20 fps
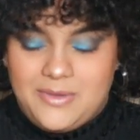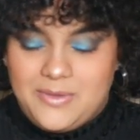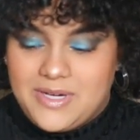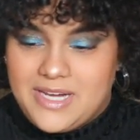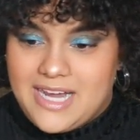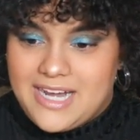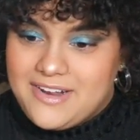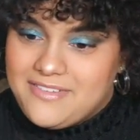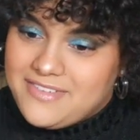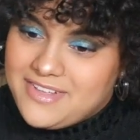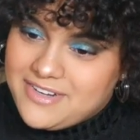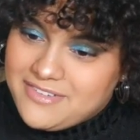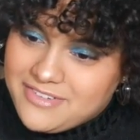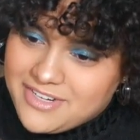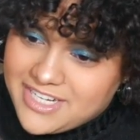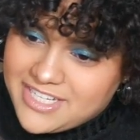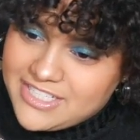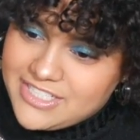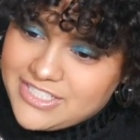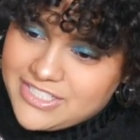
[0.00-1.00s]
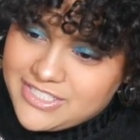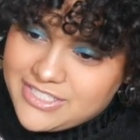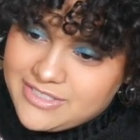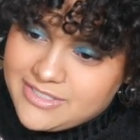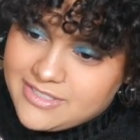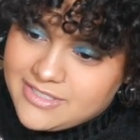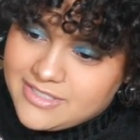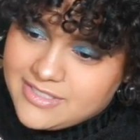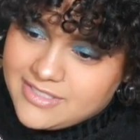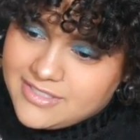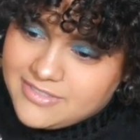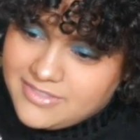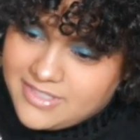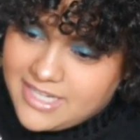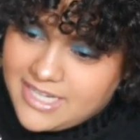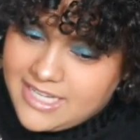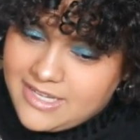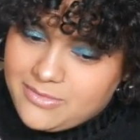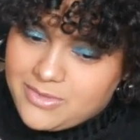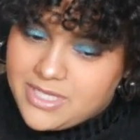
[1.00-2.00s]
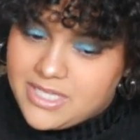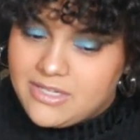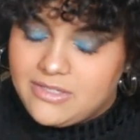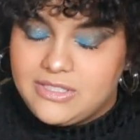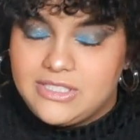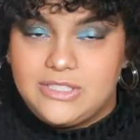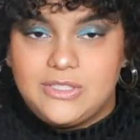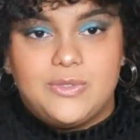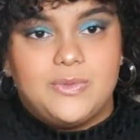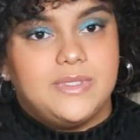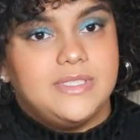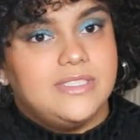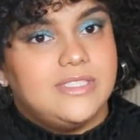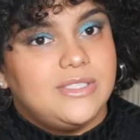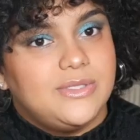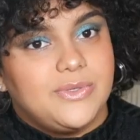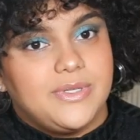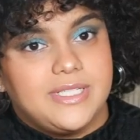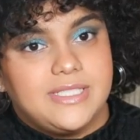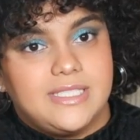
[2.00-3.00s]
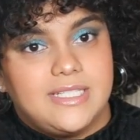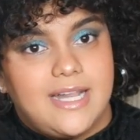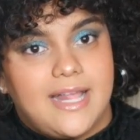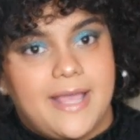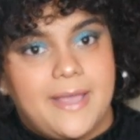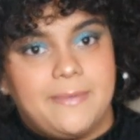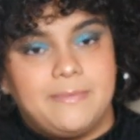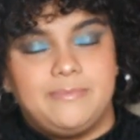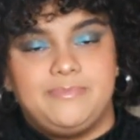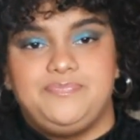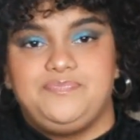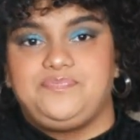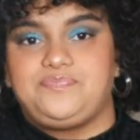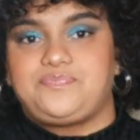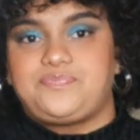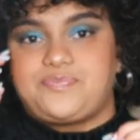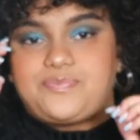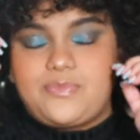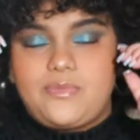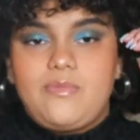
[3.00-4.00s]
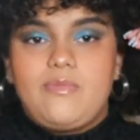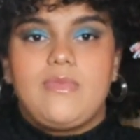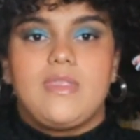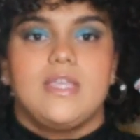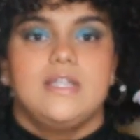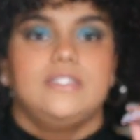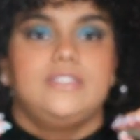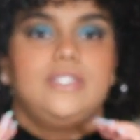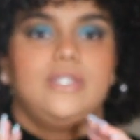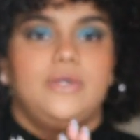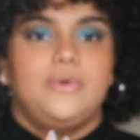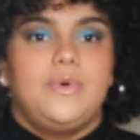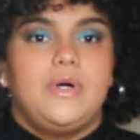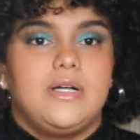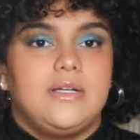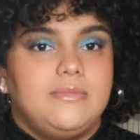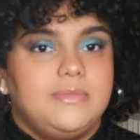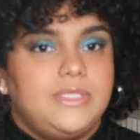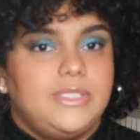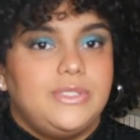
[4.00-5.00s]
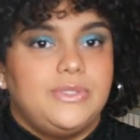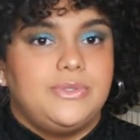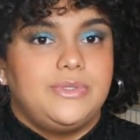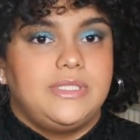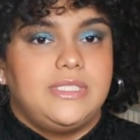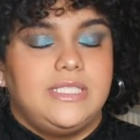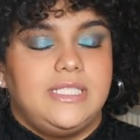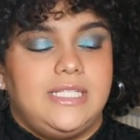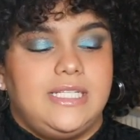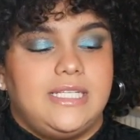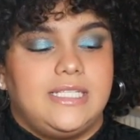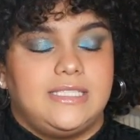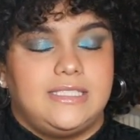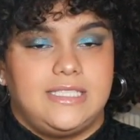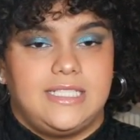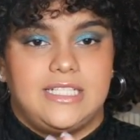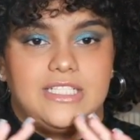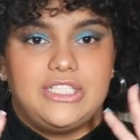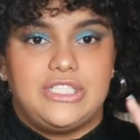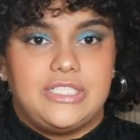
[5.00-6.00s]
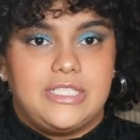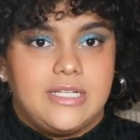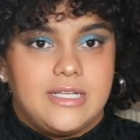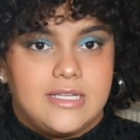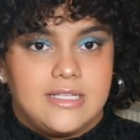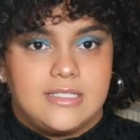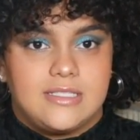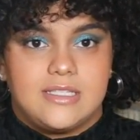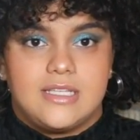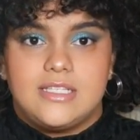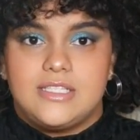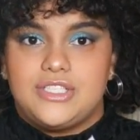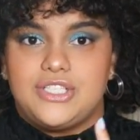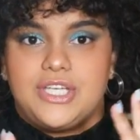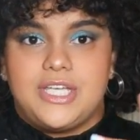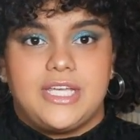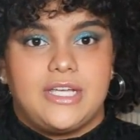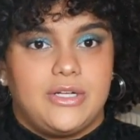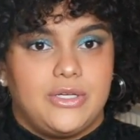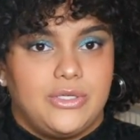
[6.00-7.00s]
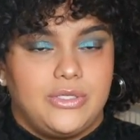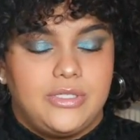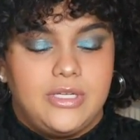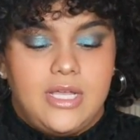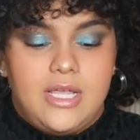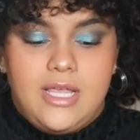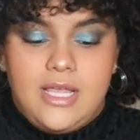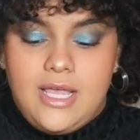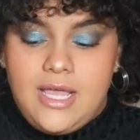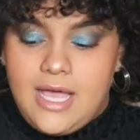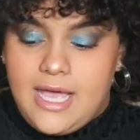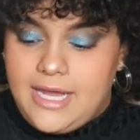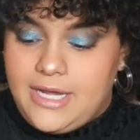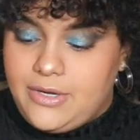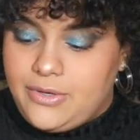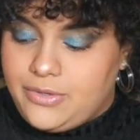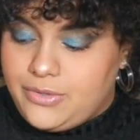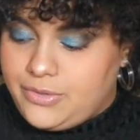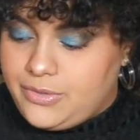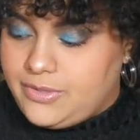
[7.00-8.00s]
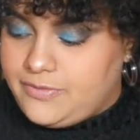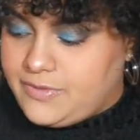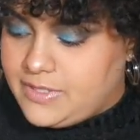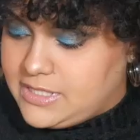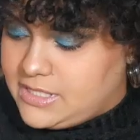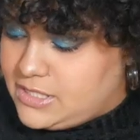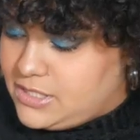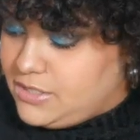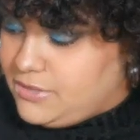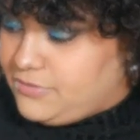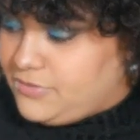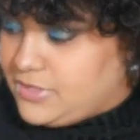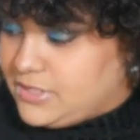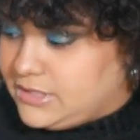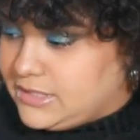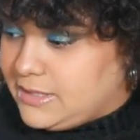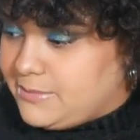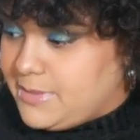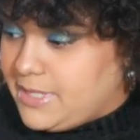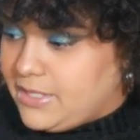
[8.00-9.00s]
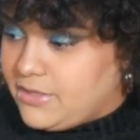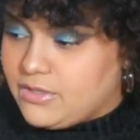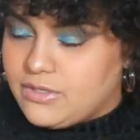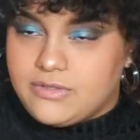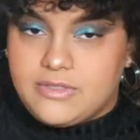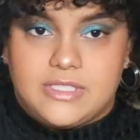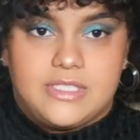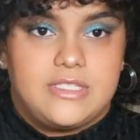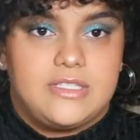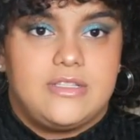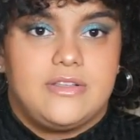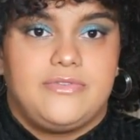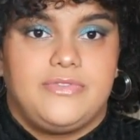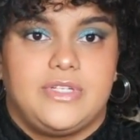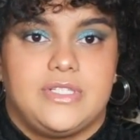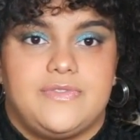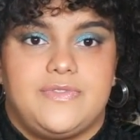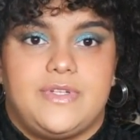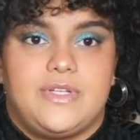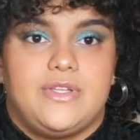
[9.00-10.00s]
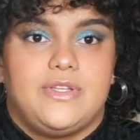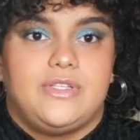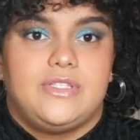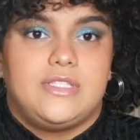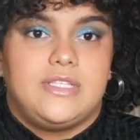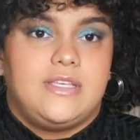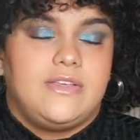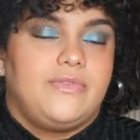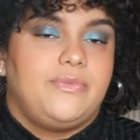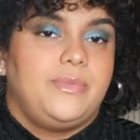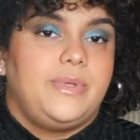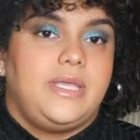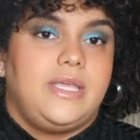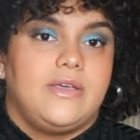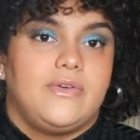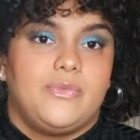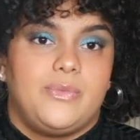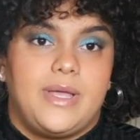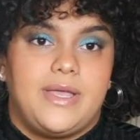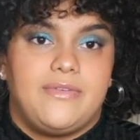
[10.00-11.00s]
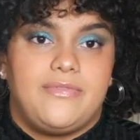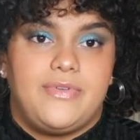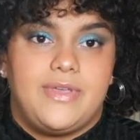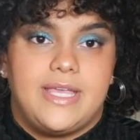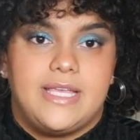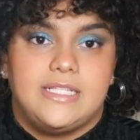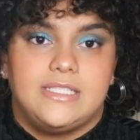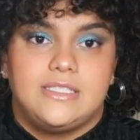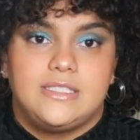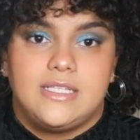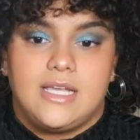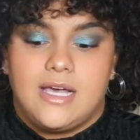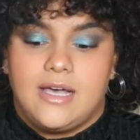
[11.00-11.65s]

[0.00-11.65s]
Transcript: kind of in a rush, right? We can only do one story today. So welcome to the Zangie Does channel. I know if this is your first time here, or this is the first video you see of me, of my face,